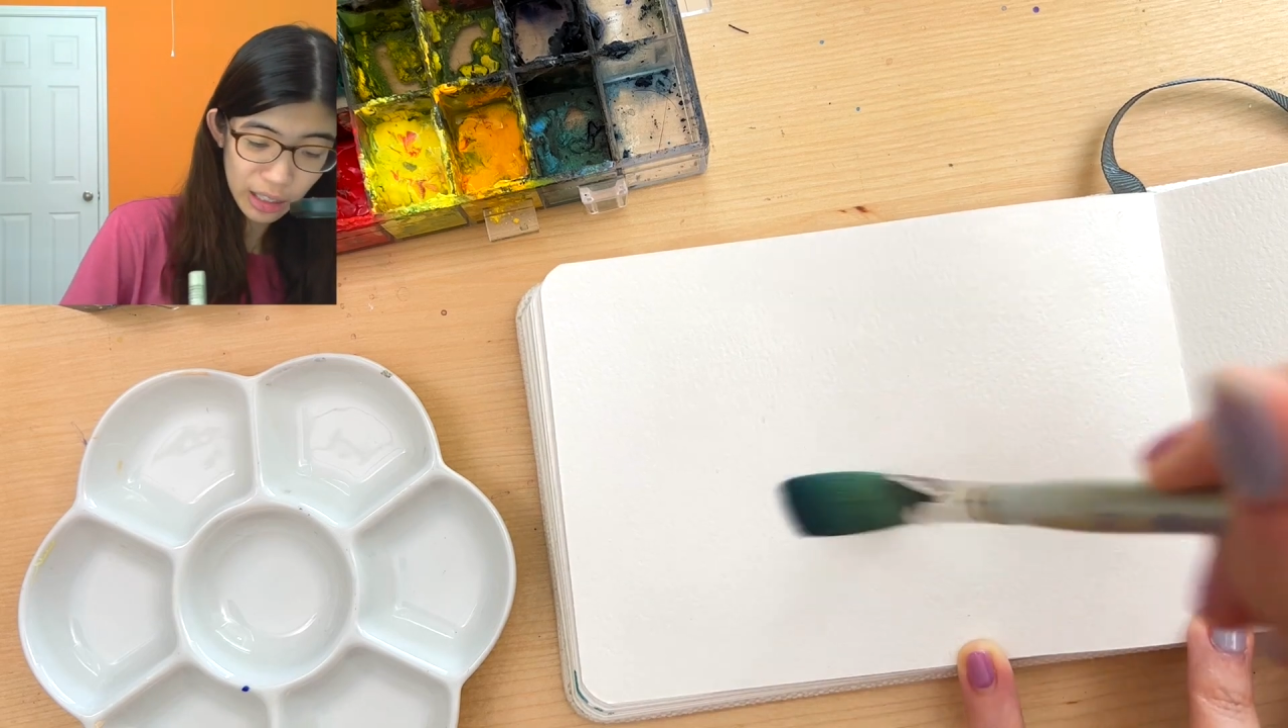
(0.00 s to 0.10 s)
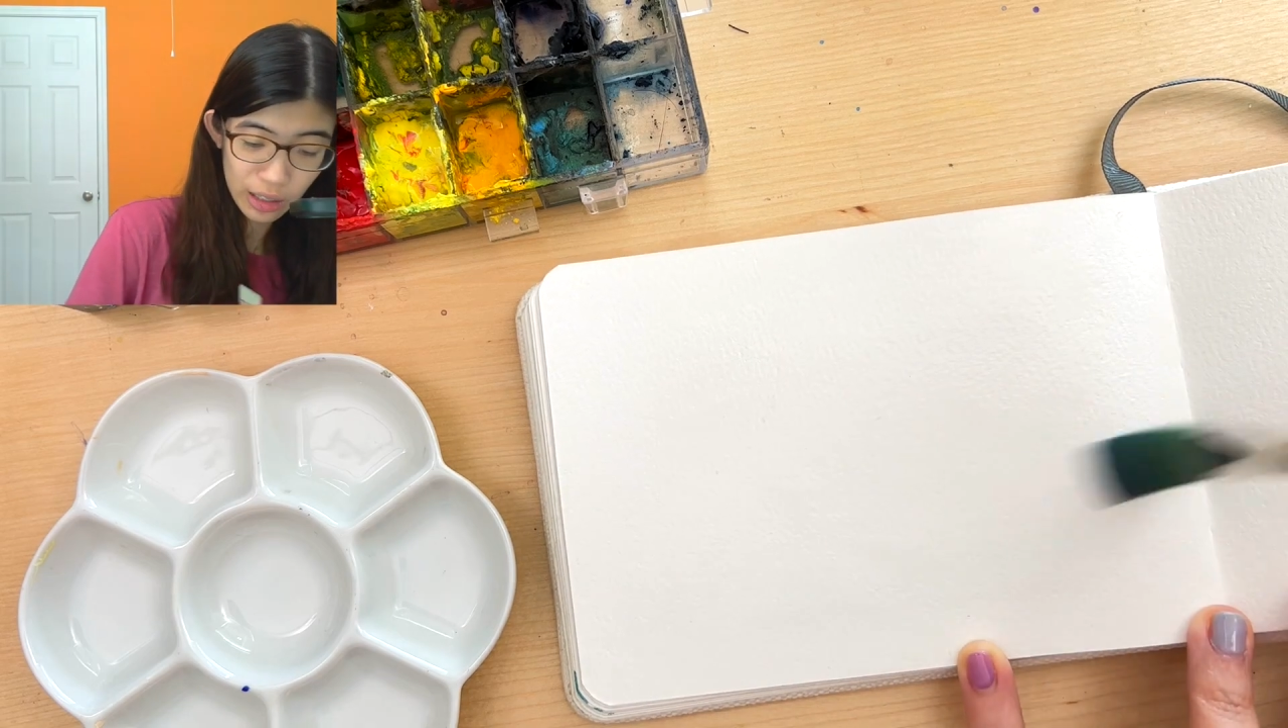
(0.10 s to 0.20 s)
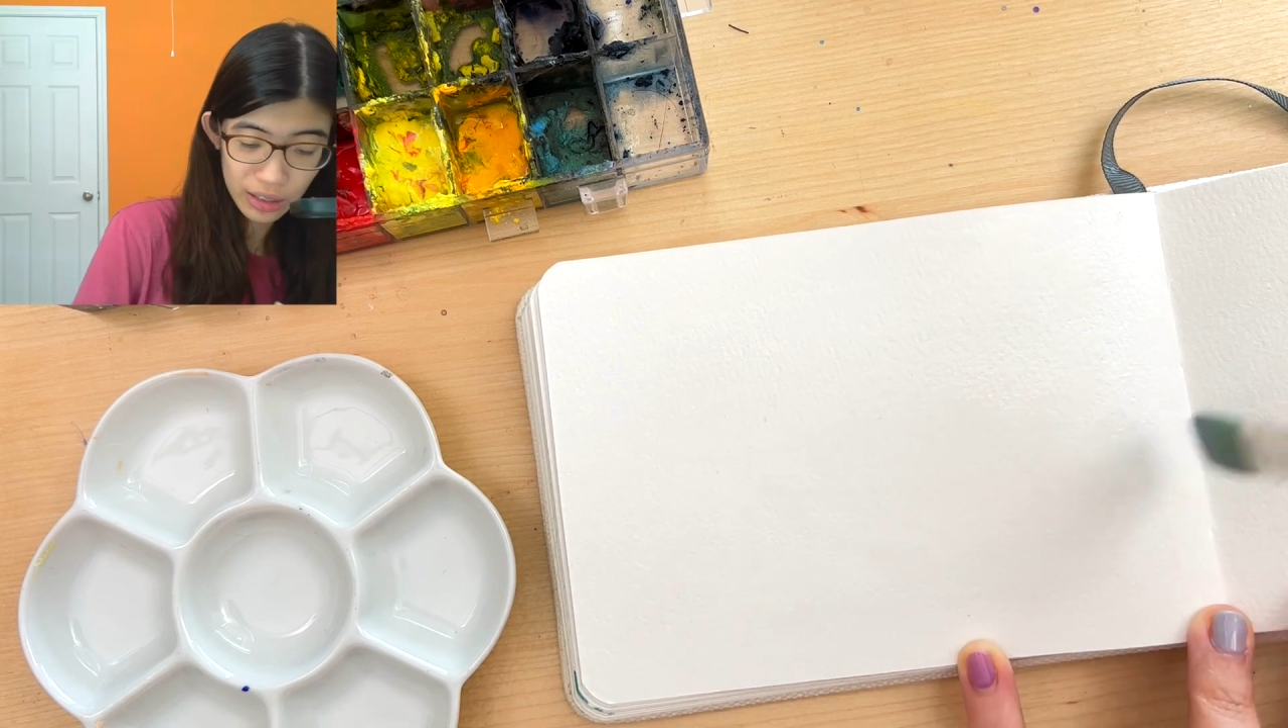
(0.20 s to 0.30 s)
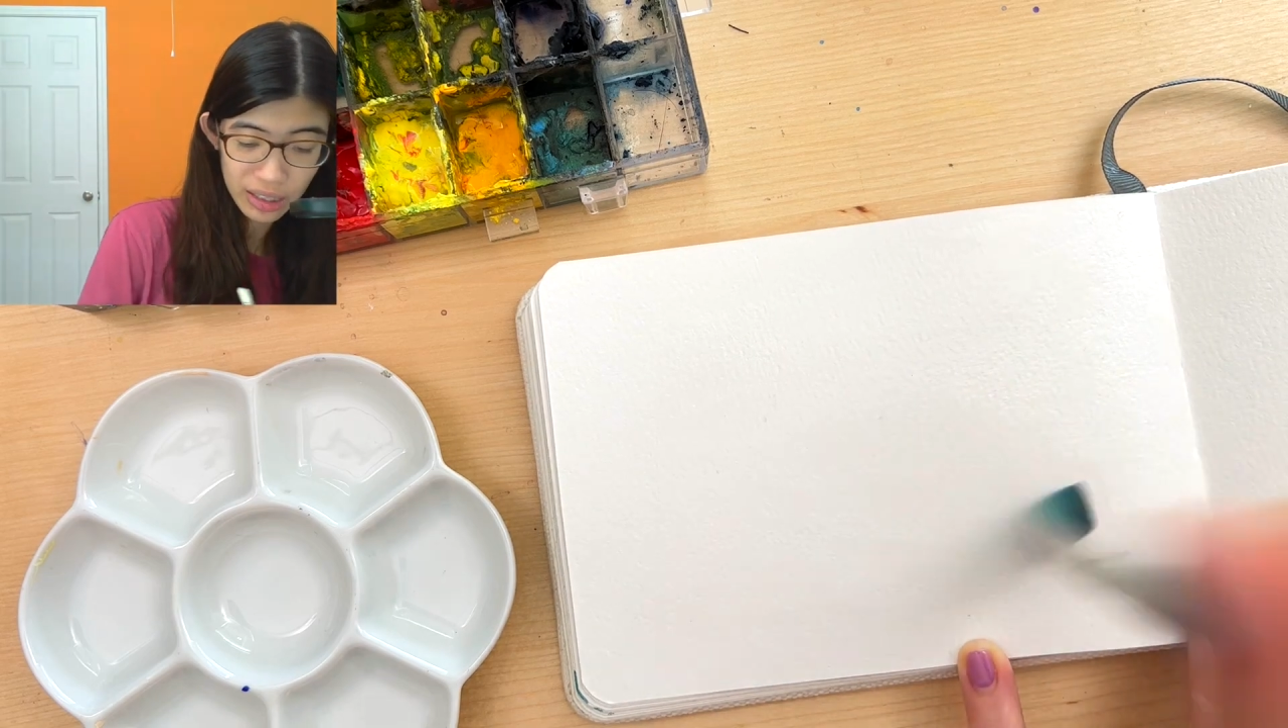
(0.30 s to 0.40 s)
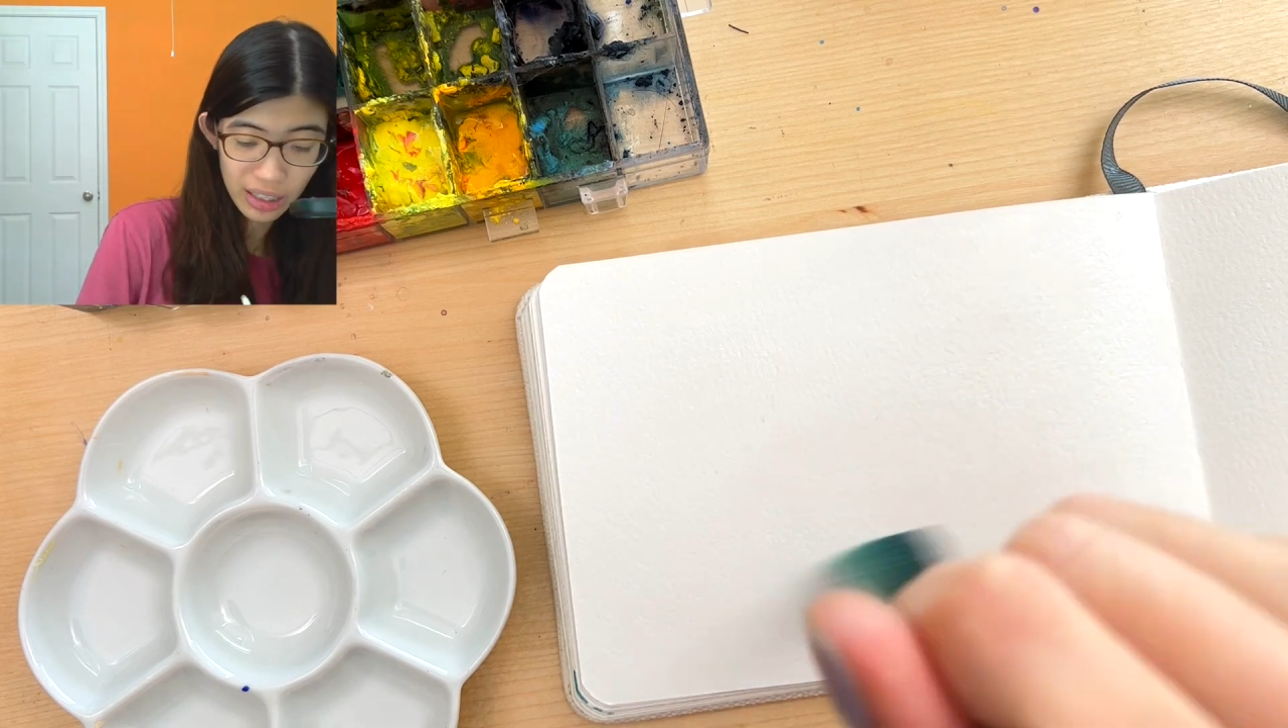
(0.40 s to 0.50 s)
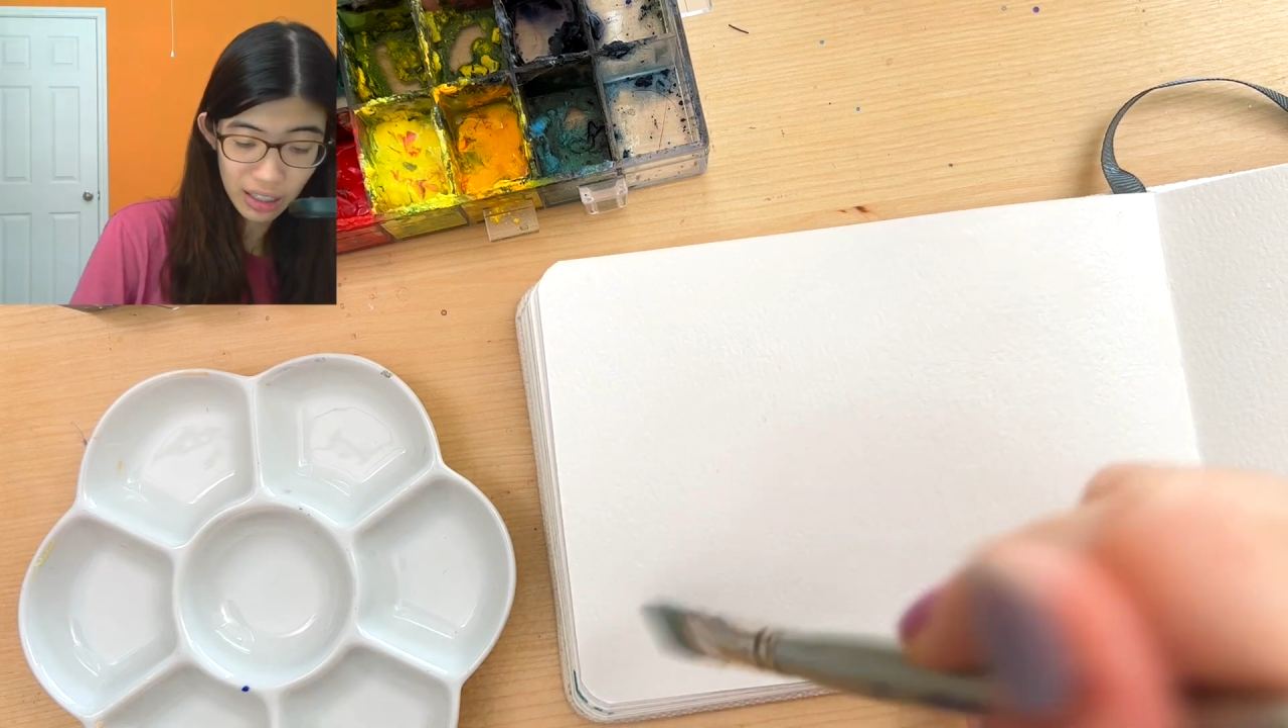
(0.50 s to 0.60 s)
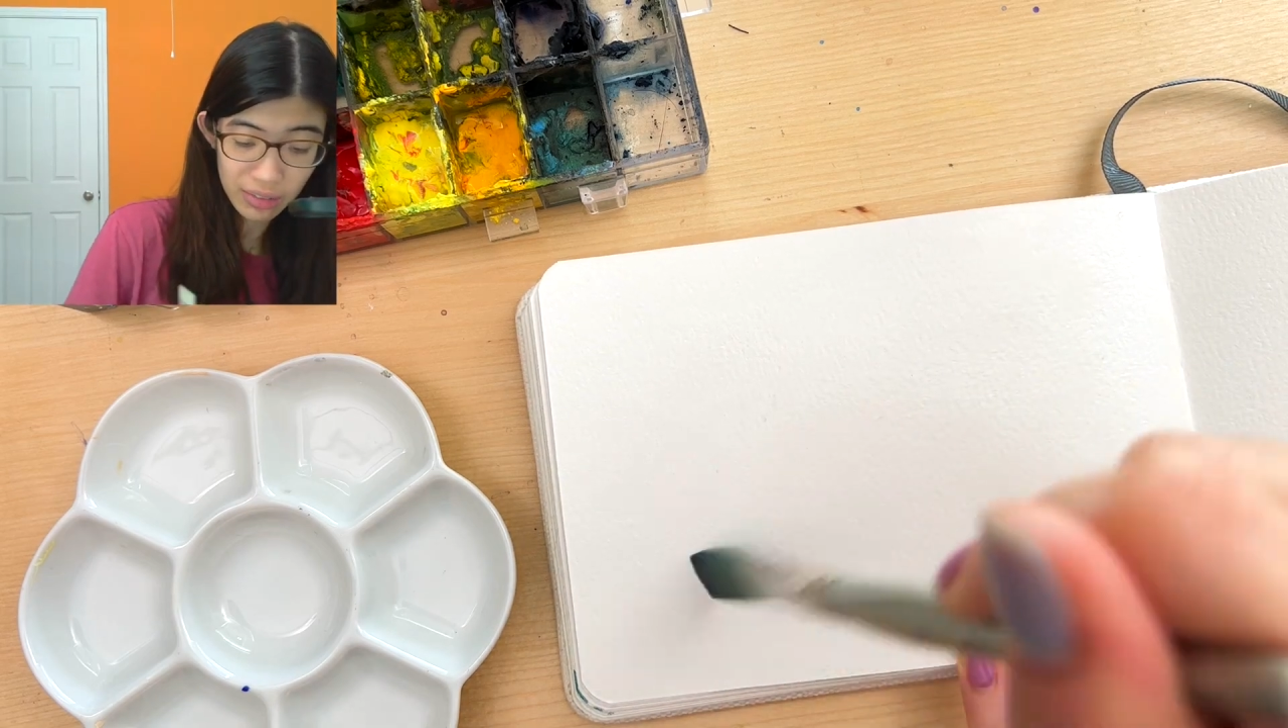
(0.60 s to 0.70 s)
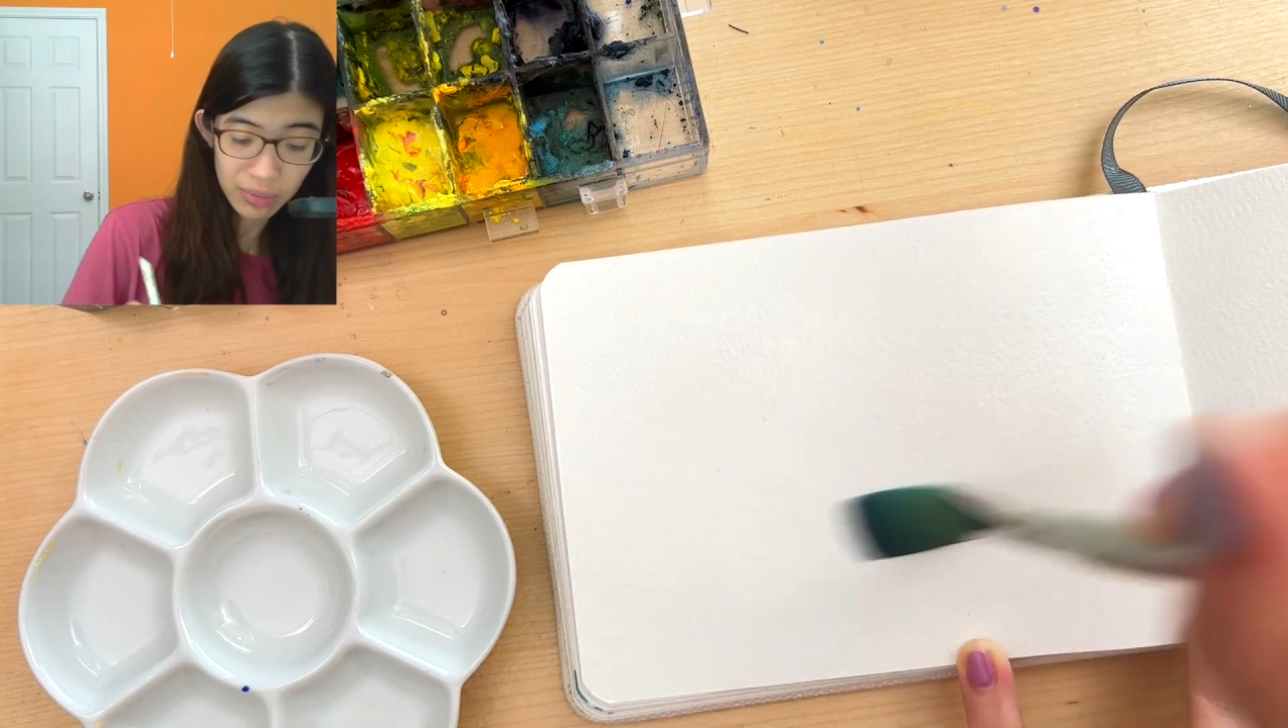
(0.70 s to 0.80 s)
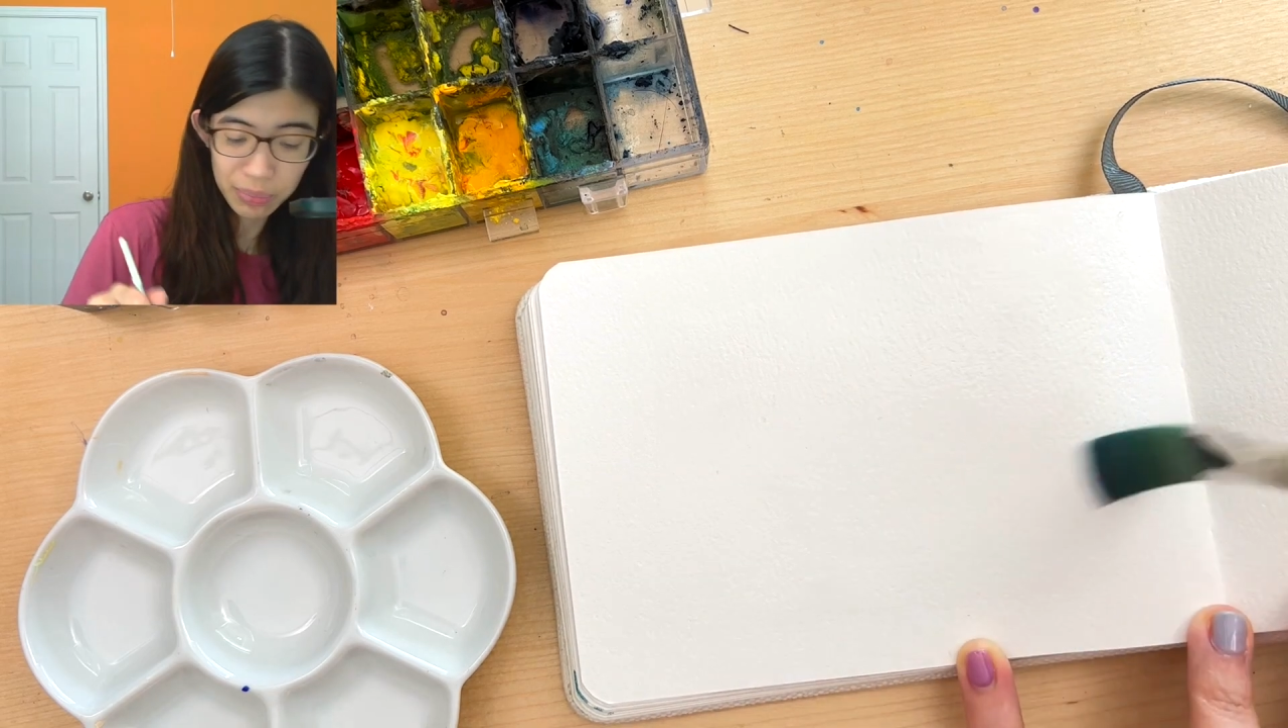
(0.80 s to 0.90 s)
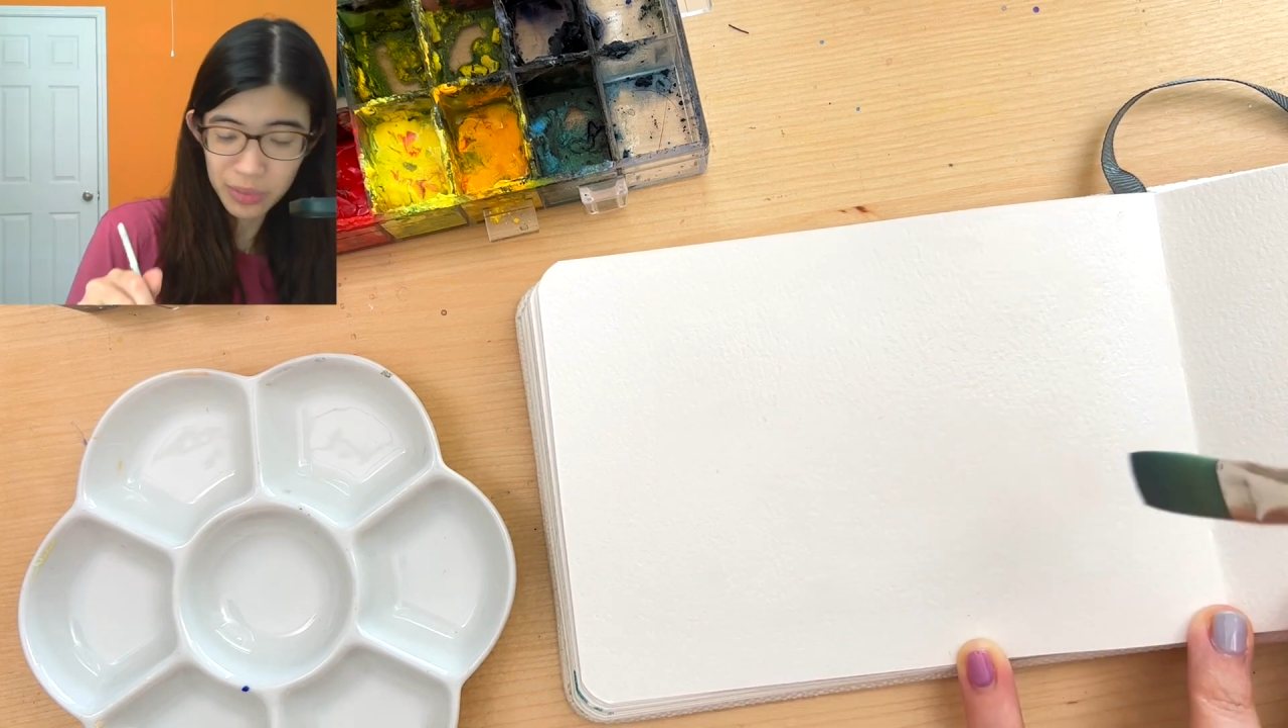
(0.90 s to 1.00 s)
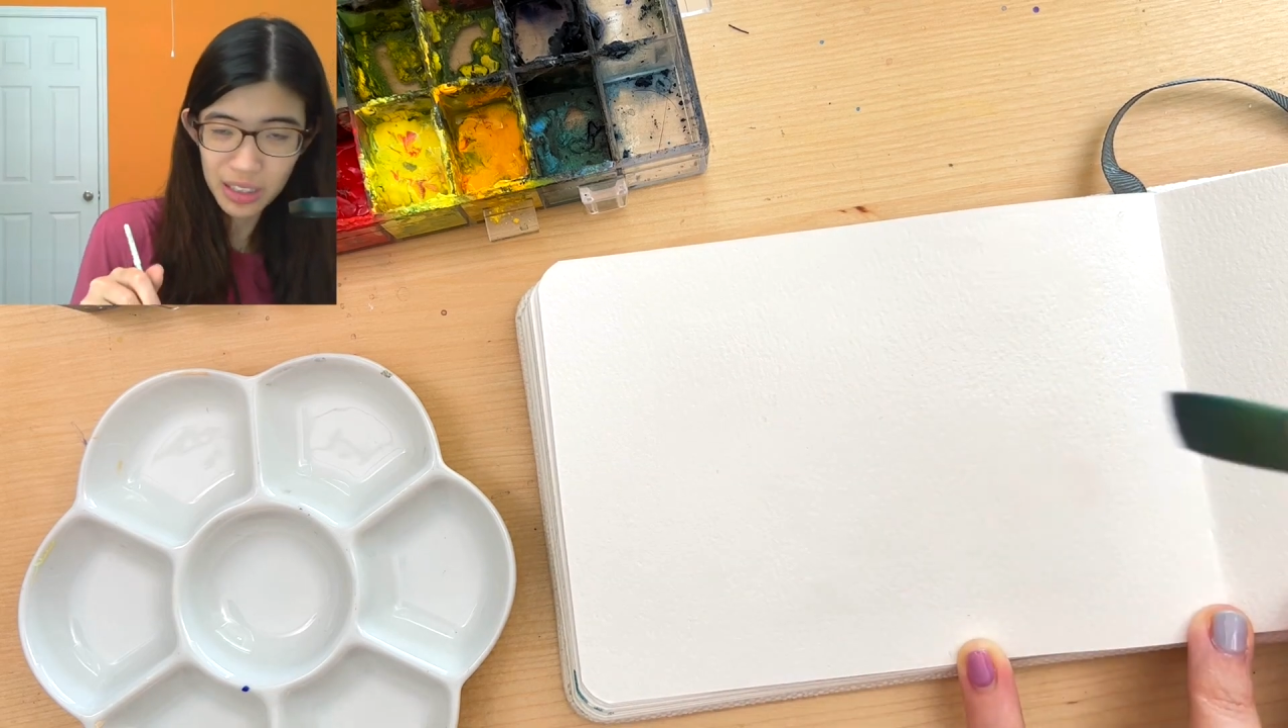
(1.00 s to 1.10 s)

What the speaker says: the look of